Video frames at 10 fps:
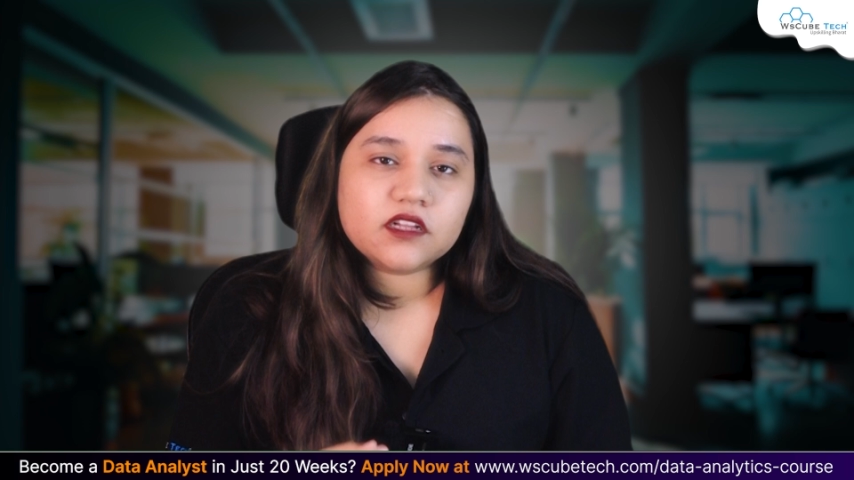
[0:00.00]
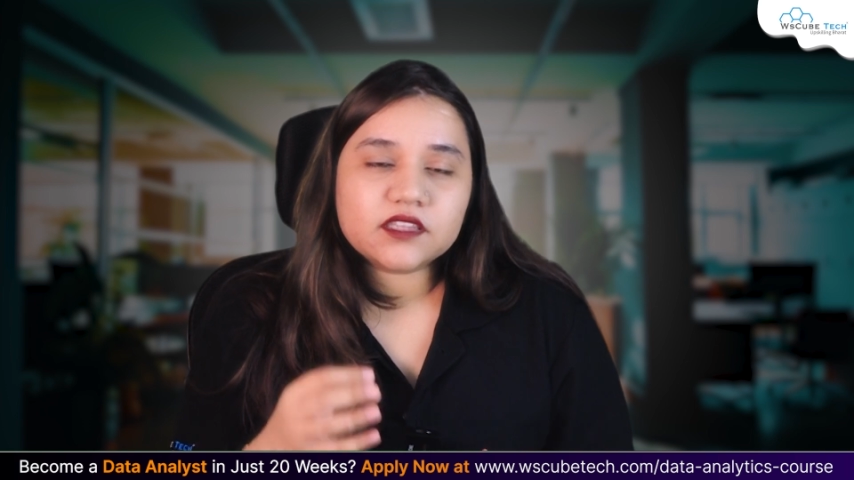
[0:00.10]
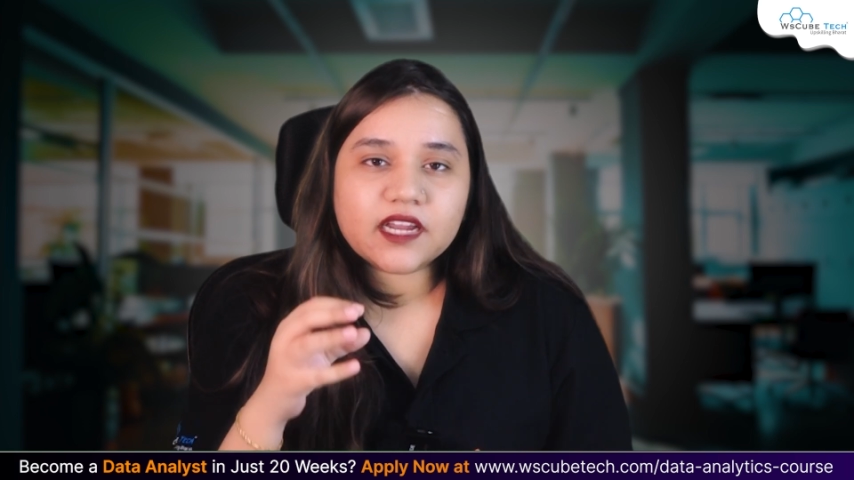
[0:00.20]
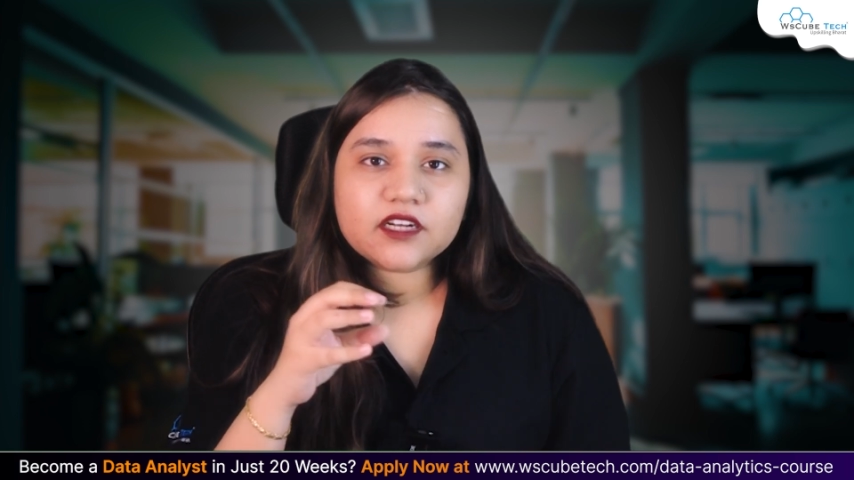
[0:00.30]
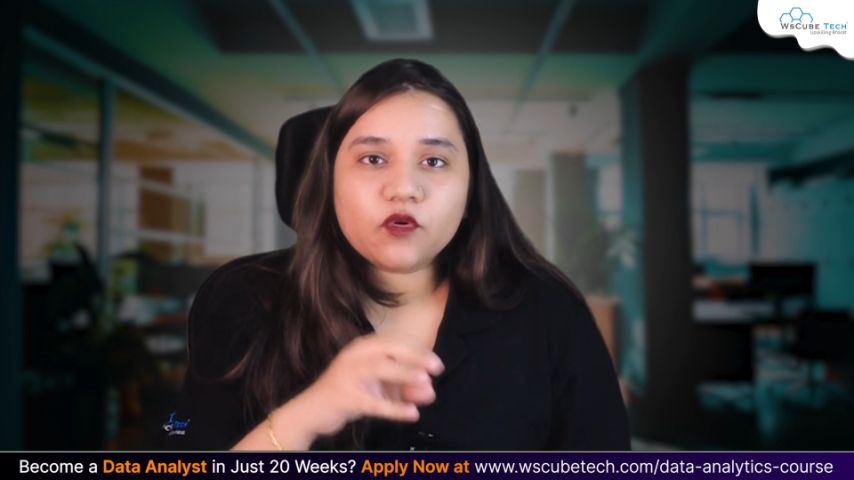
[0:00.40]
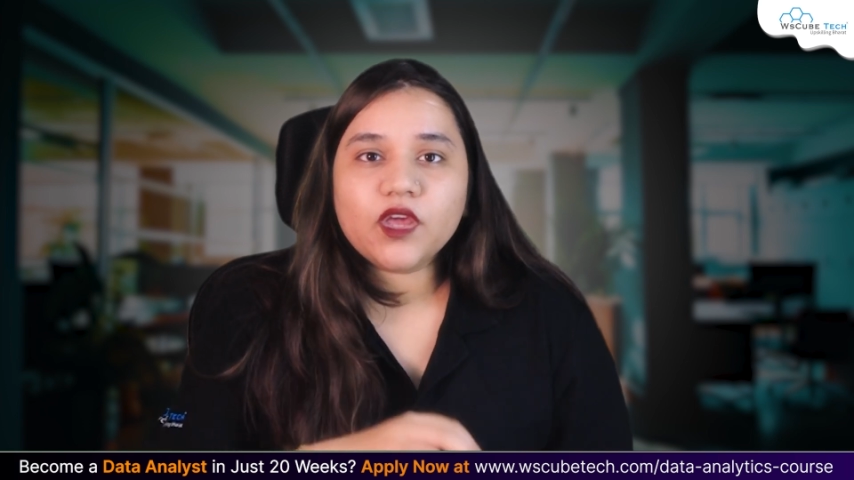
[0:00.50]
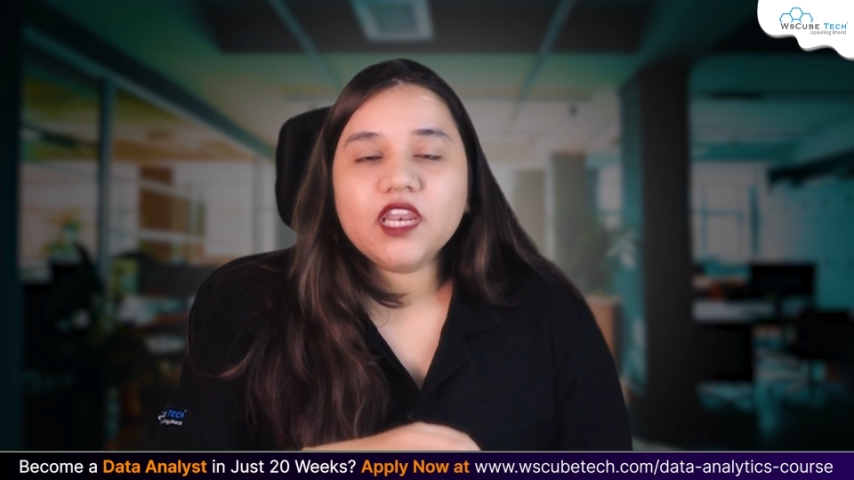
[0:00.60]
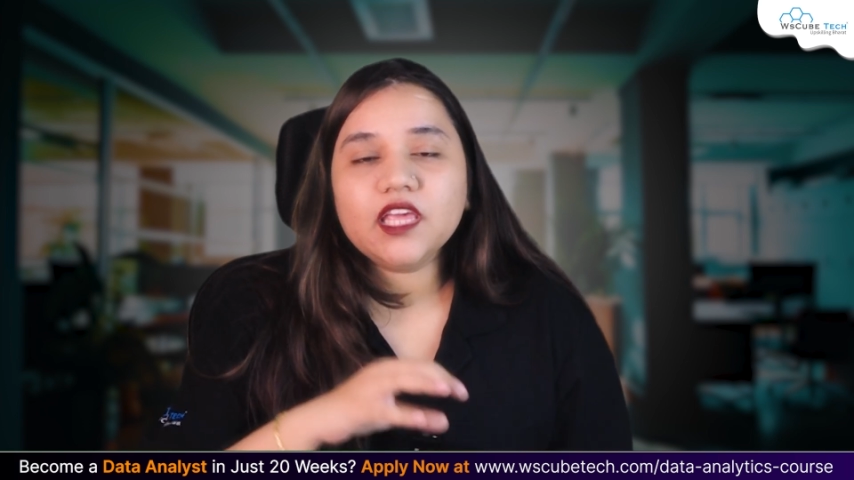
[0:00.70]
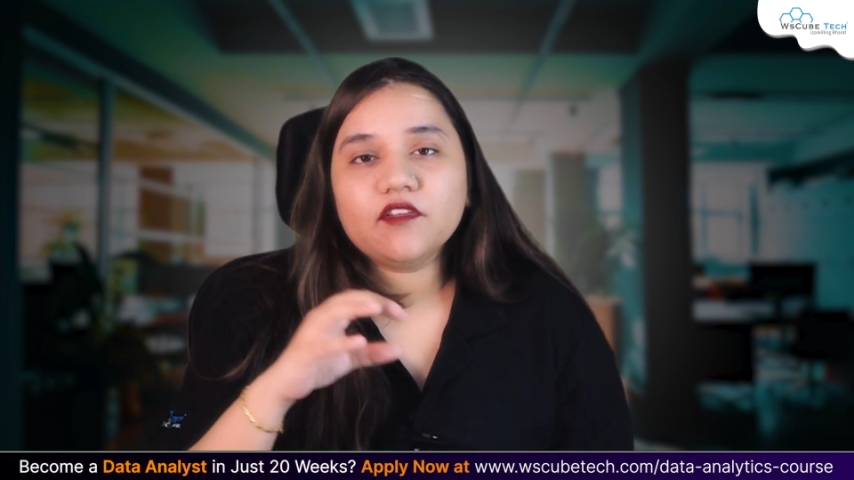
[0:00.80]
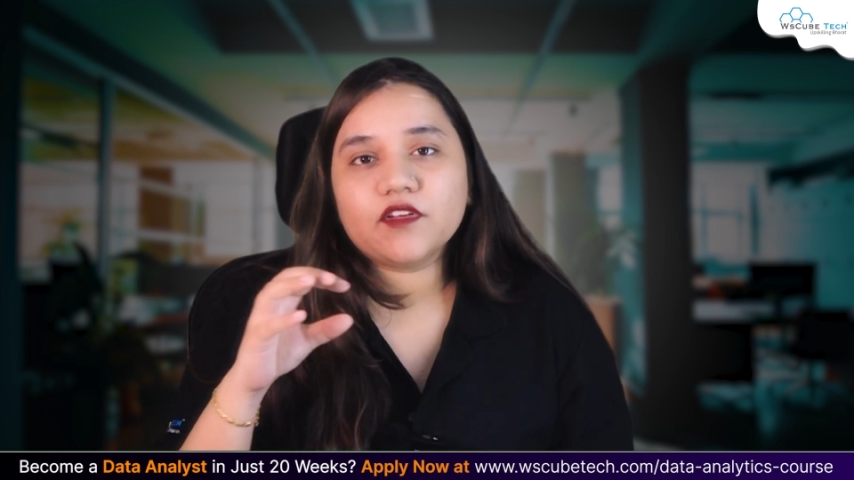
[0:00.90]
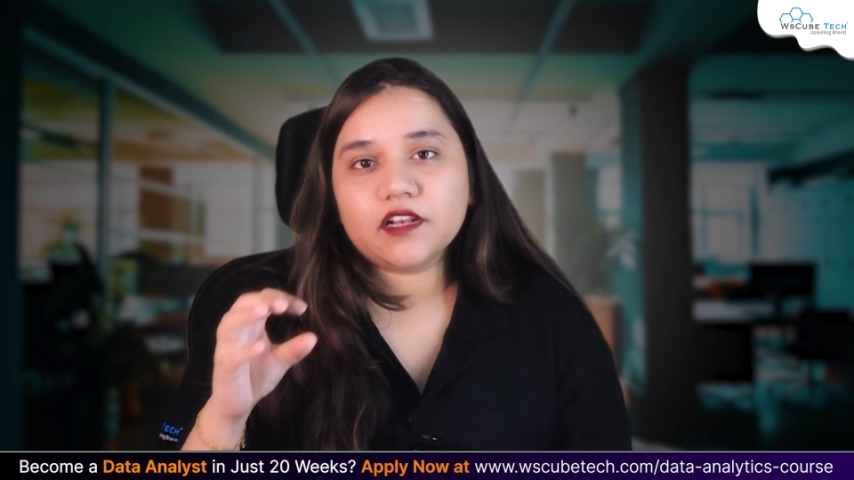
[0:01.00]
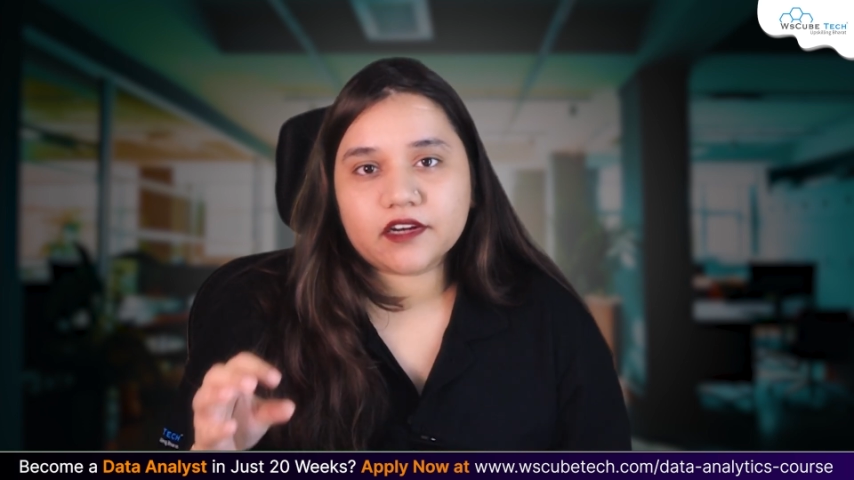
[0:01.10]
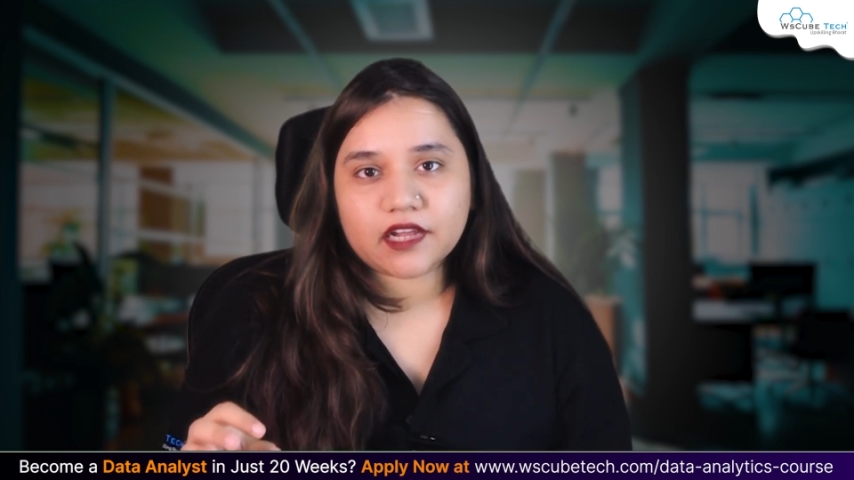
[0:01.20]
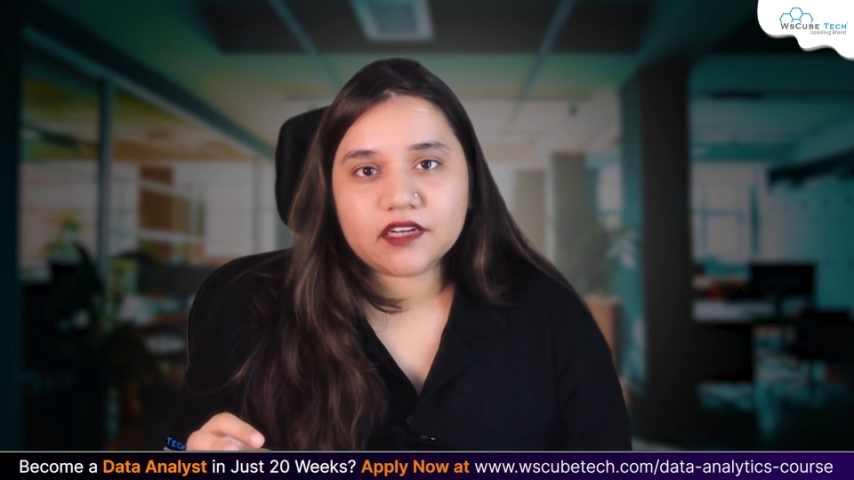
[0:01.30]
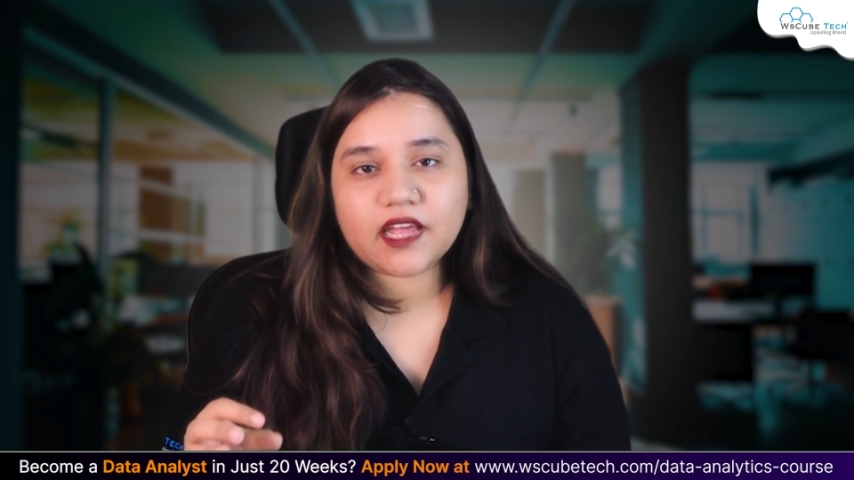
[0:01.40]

that query will run